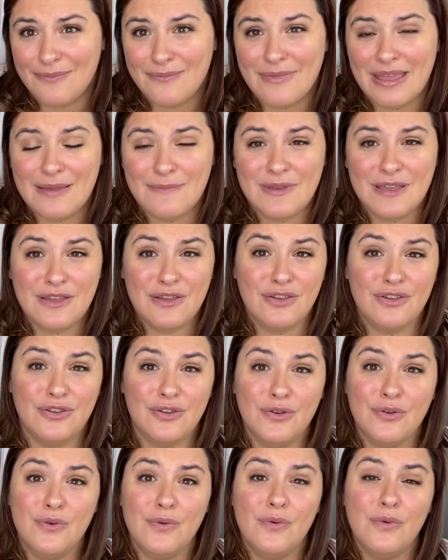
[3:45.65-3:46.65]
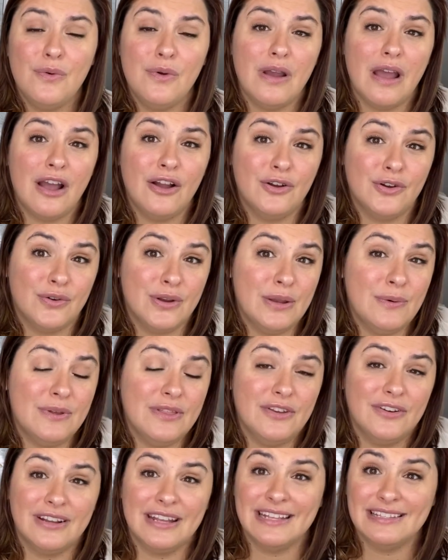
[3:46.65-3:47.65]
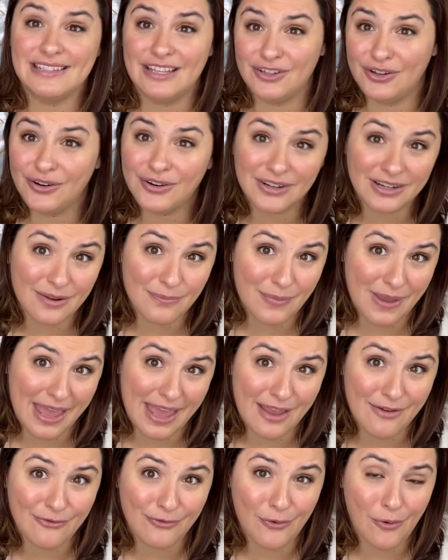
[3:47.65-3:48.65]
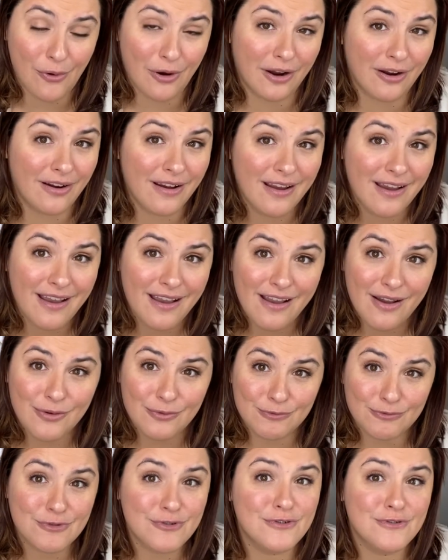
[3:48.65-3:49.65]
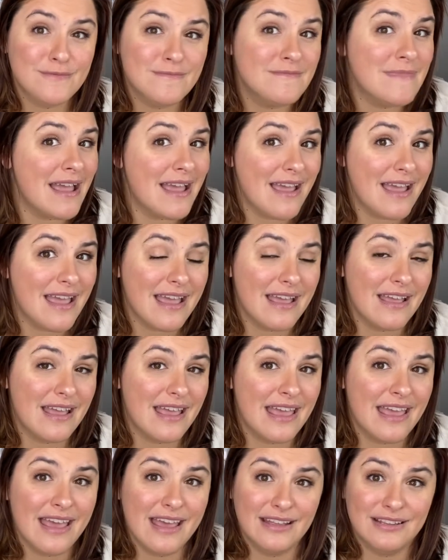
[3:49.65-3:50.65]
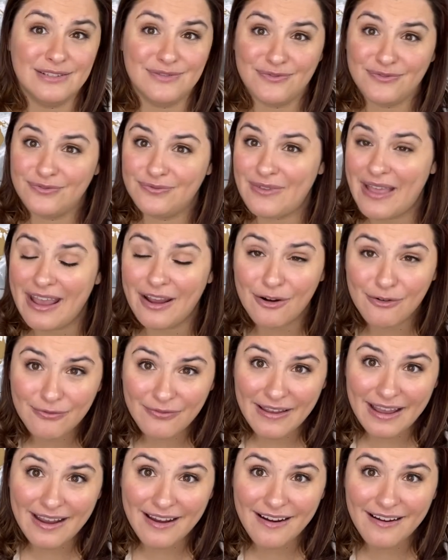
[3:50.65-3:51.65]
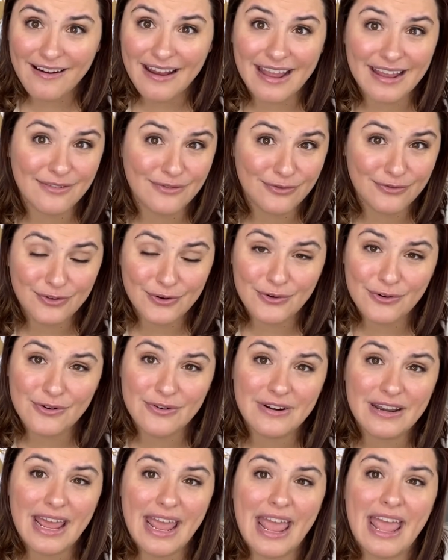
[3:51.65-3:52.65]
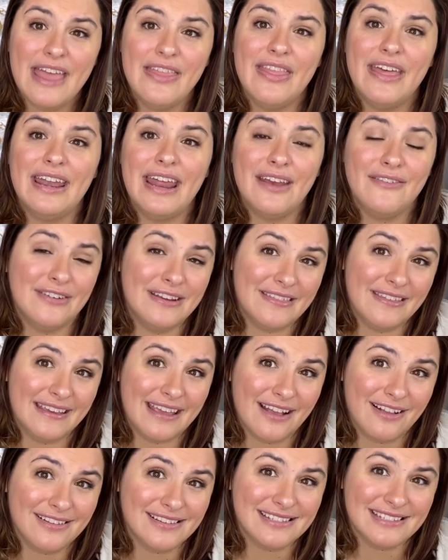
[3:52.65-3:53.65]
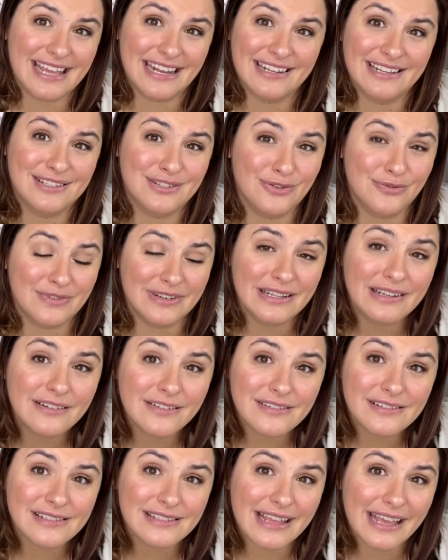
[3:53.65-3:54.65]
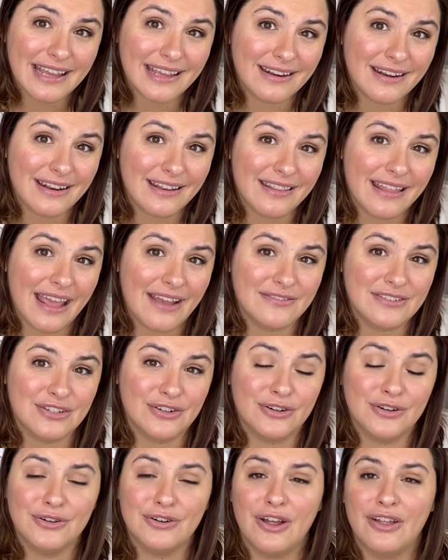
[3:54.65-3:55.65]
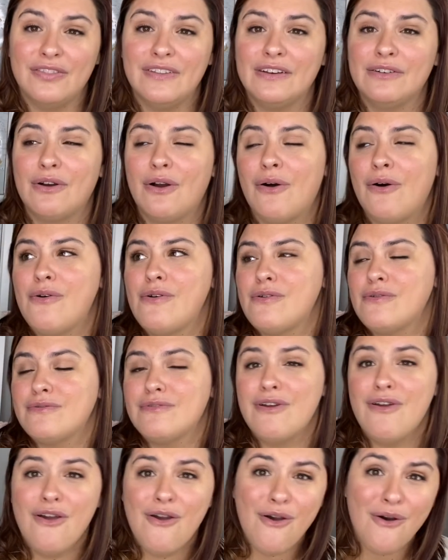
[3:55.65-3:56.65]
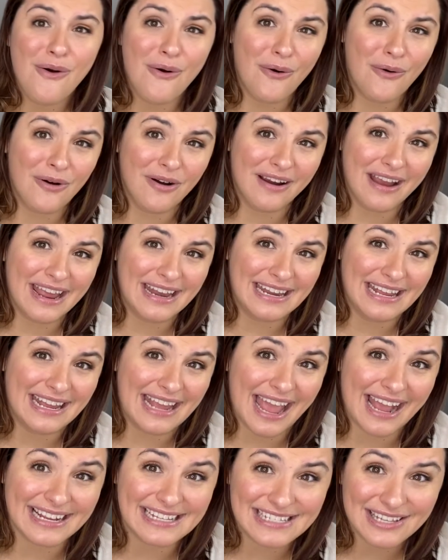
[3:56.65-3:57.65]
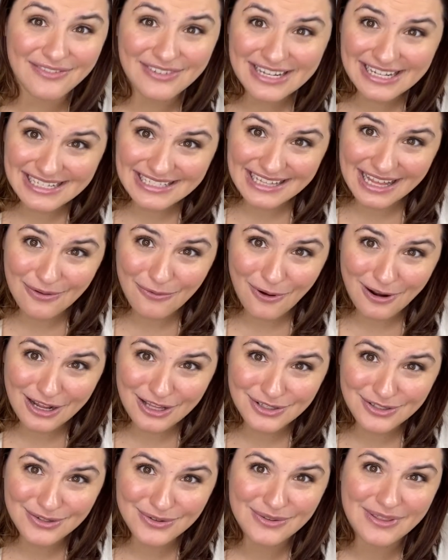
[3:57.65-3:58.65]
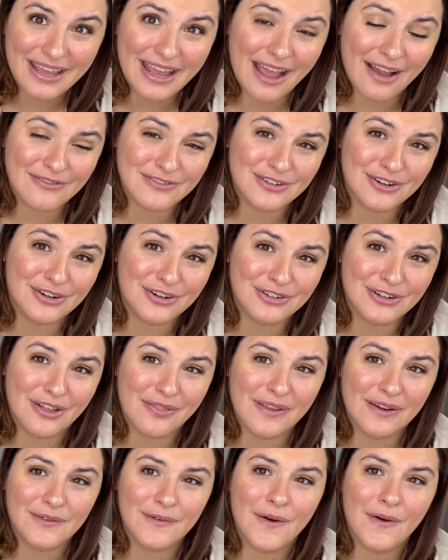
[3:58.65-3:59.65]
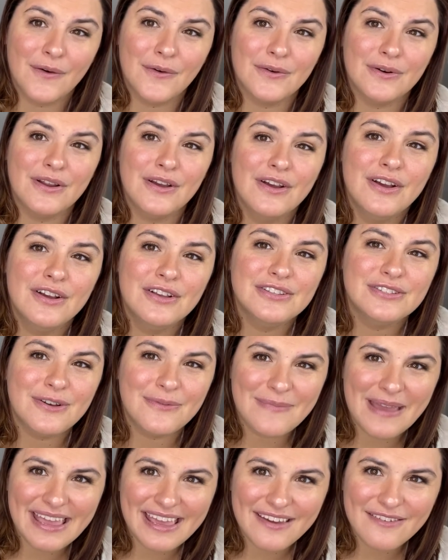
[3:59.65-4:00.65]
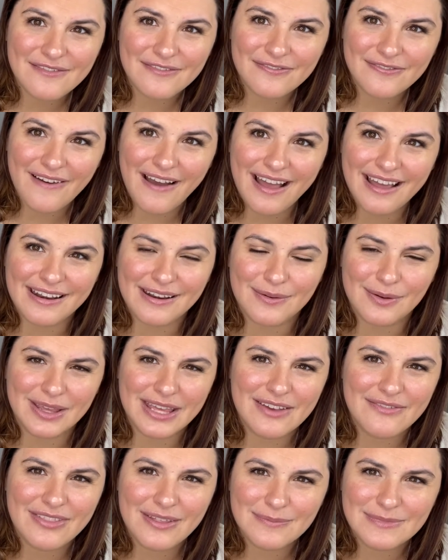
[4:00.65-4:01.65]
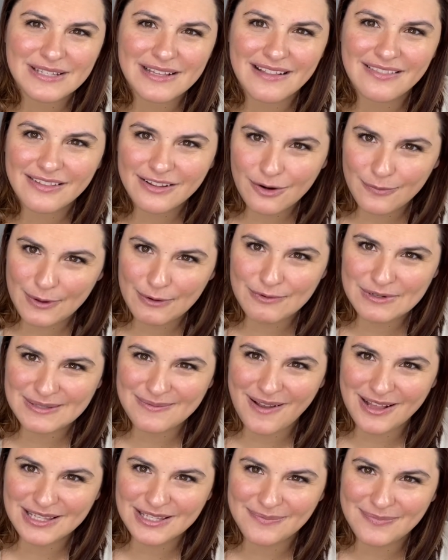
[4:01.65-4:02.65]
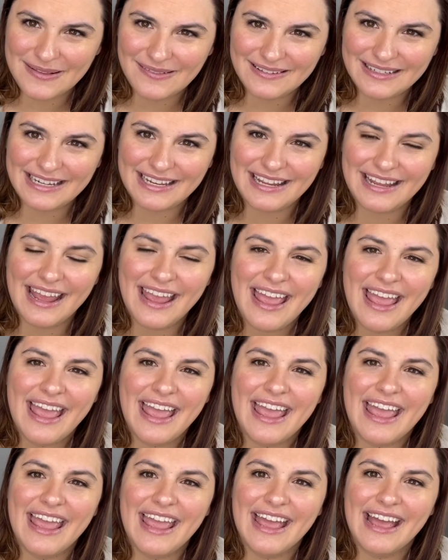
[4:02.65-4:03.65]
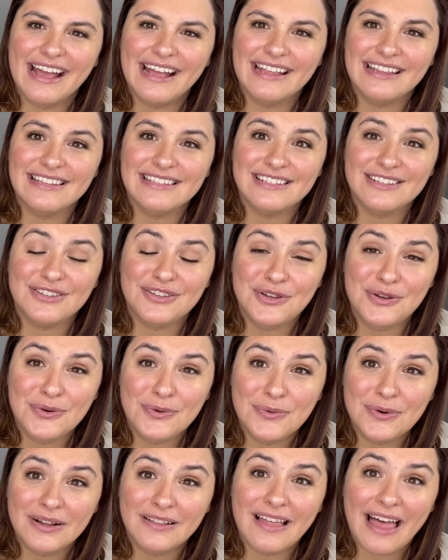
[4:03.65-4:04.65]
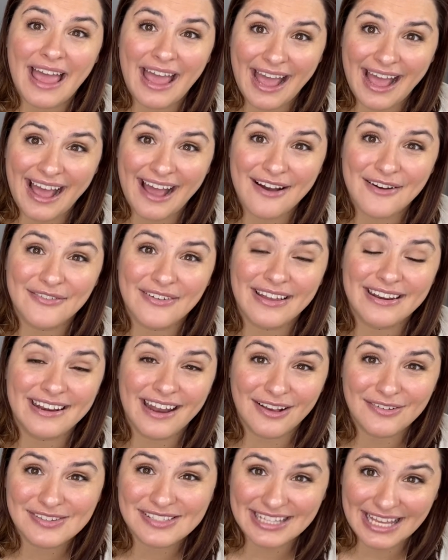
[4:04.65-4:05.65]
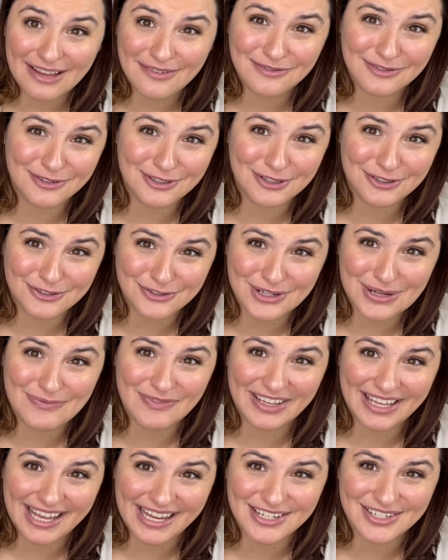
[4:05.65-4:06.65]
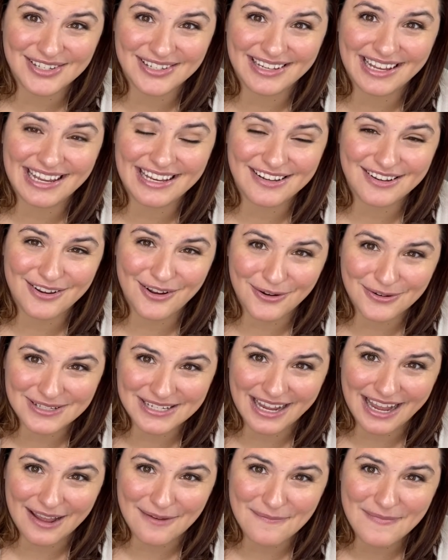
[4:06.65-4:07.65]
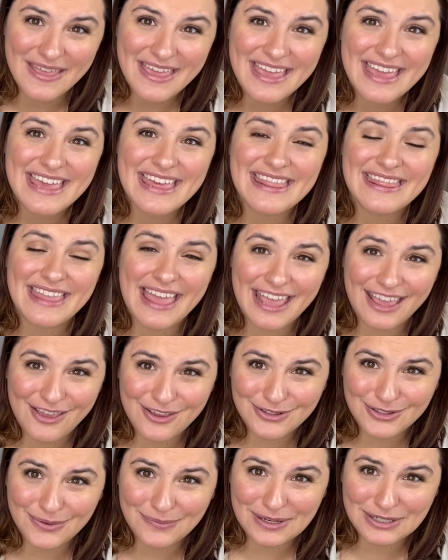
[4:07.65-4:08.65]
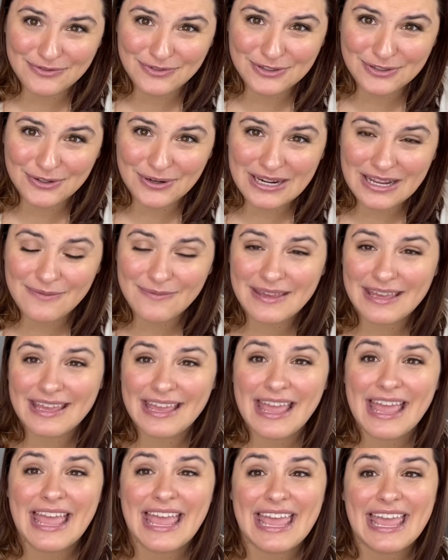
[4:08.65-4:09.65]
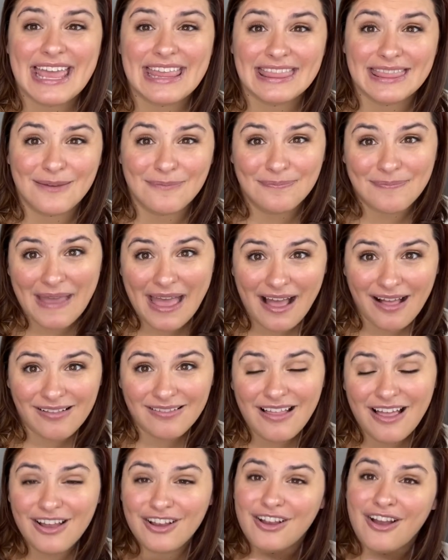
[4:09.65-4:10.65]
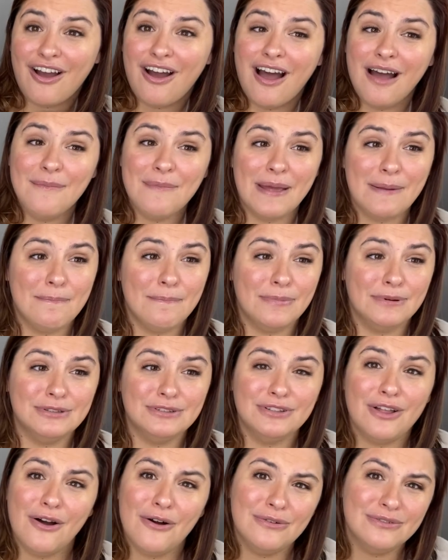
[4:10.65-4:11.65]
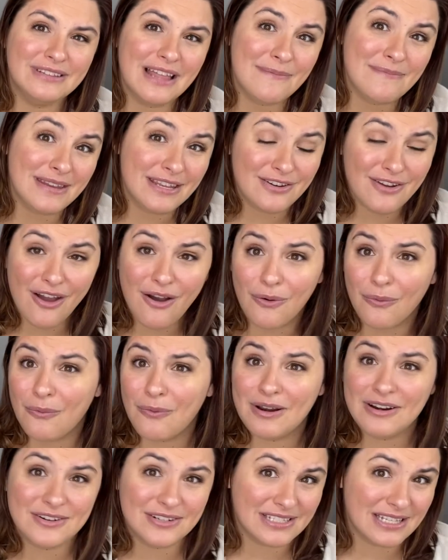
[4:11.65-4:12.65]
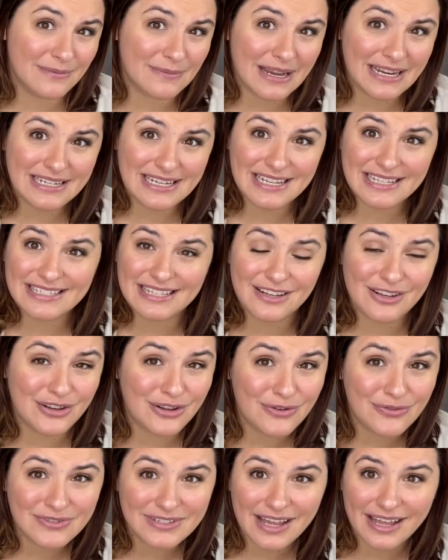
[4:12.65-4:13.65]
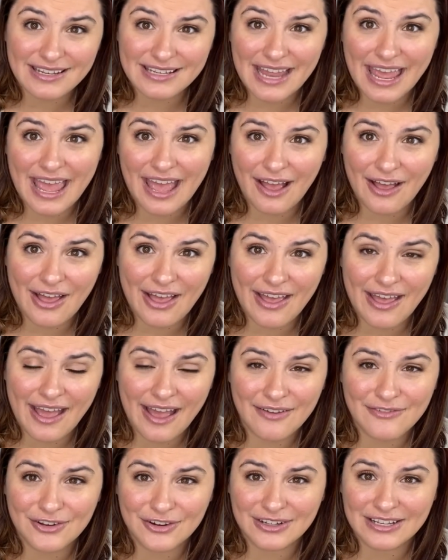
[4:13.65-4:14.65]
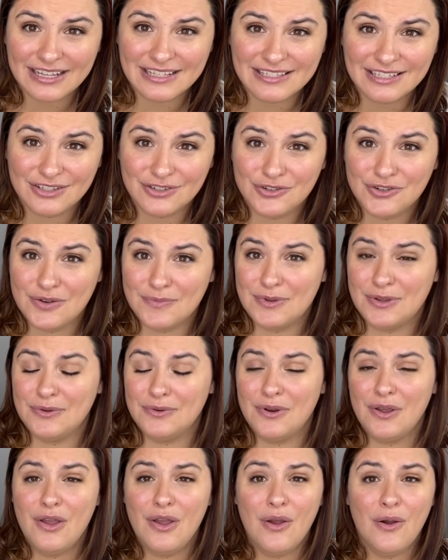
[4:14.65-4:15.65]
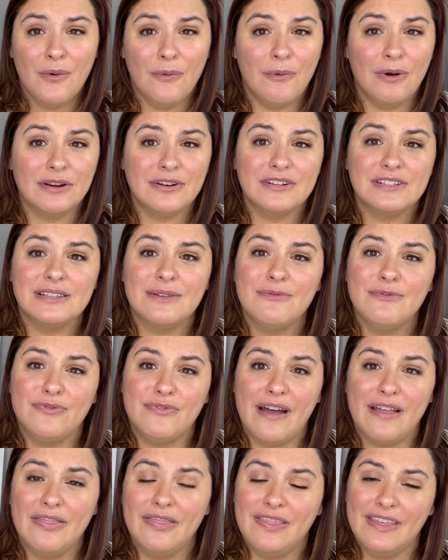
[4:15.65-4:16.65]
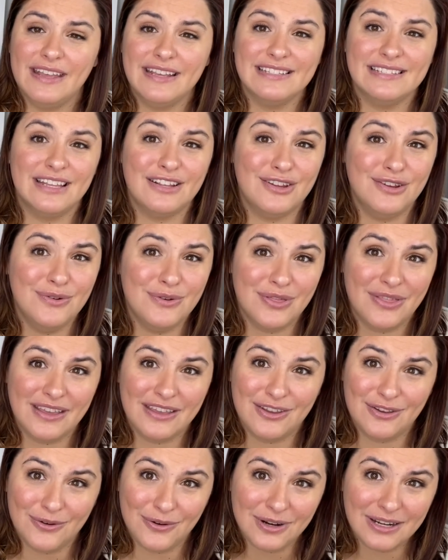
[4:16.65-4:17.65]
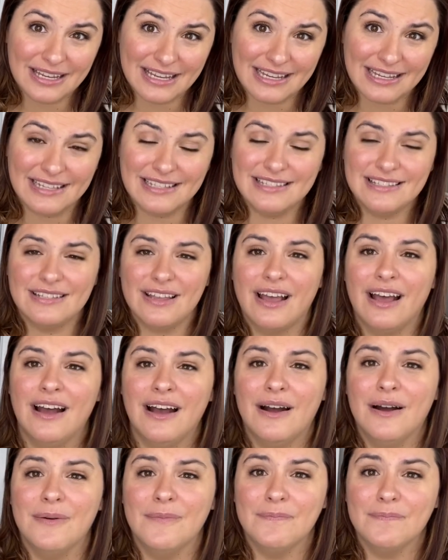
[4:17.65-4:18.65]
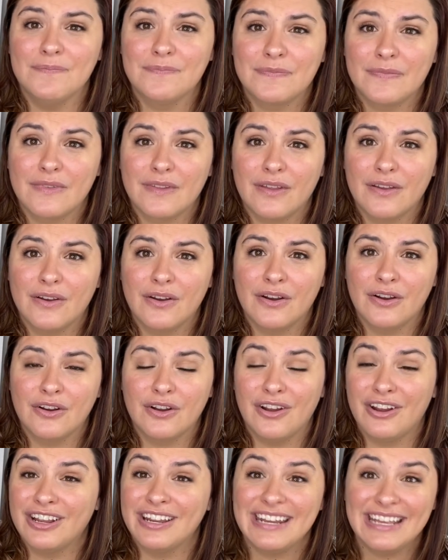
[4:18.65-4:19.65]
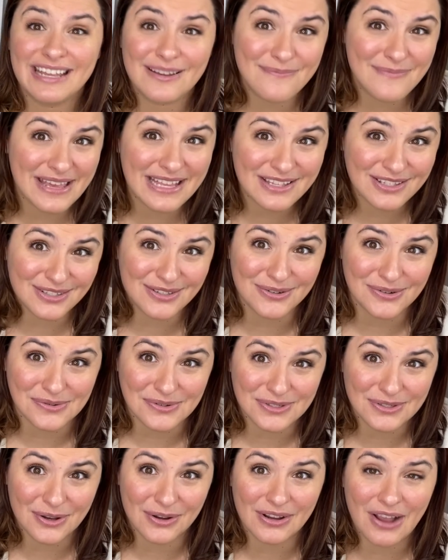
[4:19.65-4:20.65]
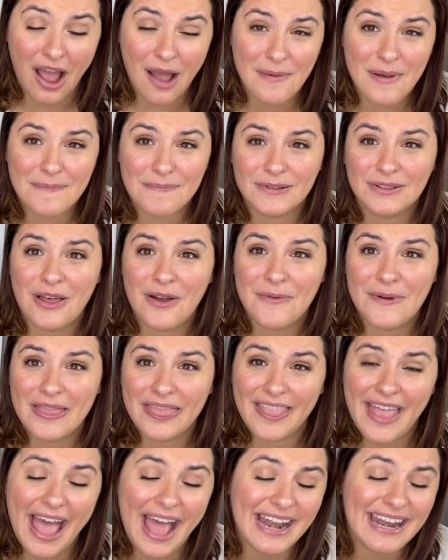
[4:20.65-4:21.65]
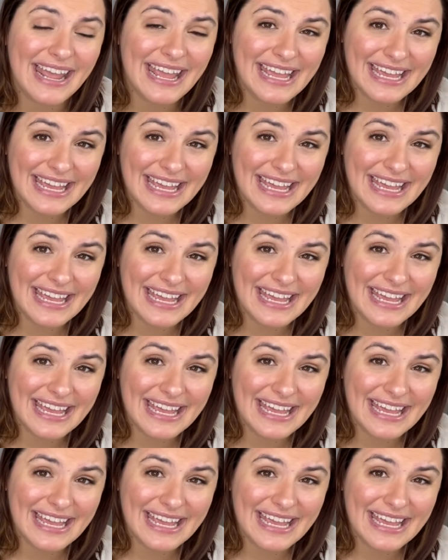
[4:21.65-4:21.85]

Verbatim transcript: Maybe you agree with your kids that you're going to pay for room and airfare and food and then everything else any souvenirs they can they have to earn on their own or any activities they want to do they have to earn on their own so make it fun give them a little bit responsibility and you will have enough saved for your dream vacation in no time thank you so much for joining me hit the bell comment below let me know what are some ideas that you've done to ha have your kids contribute what are some fun things that you think your kids um, are, are going to commit to. So comment below with that.